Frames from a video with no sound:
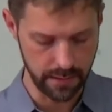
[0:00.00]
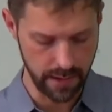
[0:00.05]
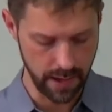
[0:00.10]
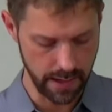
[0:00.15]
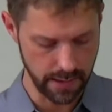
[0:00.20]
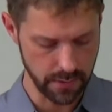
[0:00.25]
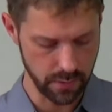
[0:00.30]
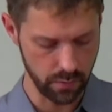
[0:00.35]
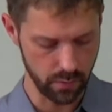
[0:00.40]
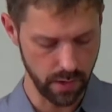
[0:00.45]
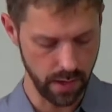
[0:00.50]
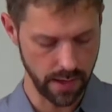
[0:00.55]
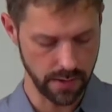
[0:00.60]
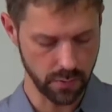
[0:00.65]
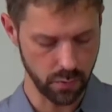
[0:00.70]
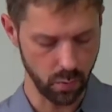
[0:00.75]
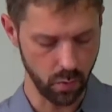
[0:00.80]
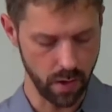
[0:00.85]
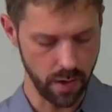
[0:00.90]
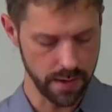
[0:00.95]
as
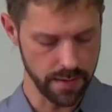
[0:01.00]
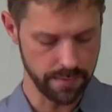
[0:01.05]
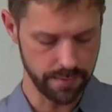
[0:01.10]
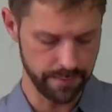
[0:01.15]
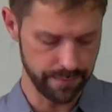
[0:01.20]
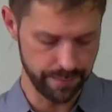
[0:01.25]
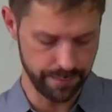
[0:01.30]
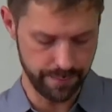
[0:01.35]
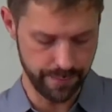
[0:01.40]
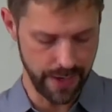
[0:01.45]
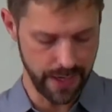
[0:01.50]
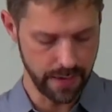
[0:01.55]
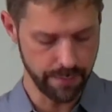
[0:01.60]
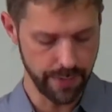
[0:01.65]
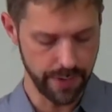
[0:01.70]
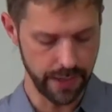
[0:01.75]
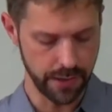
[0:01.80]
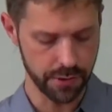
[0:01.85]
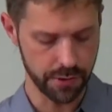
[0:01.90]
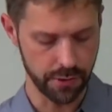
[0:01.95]
one big
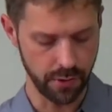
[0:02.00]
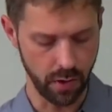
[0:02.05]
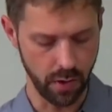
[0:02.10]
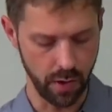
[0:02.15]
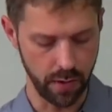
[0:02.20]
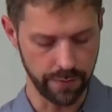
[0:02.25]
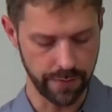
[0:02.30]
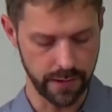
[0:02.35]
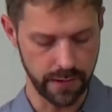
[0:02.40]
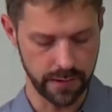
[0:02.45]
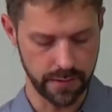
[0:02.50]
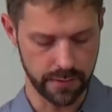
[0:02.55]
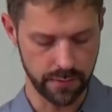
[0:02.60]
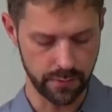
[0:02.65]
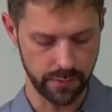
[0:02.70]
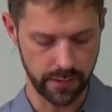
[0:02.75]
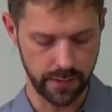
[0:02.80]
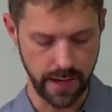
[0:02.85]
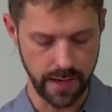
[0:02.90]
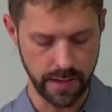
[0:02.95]
picture. All of it is
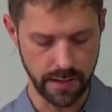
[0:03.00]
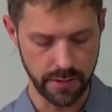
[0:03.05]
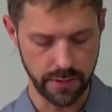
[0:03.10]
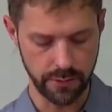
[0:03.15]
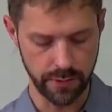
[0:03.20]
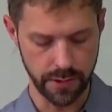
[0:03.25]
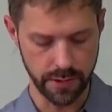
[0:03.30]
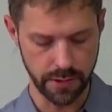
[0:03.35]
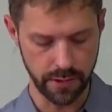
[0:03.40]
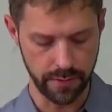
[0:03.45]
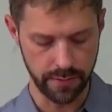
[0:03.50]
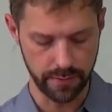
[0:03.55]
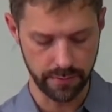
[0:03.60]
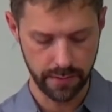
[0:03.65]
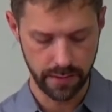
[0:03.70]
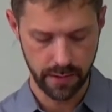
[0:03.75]
related to each other.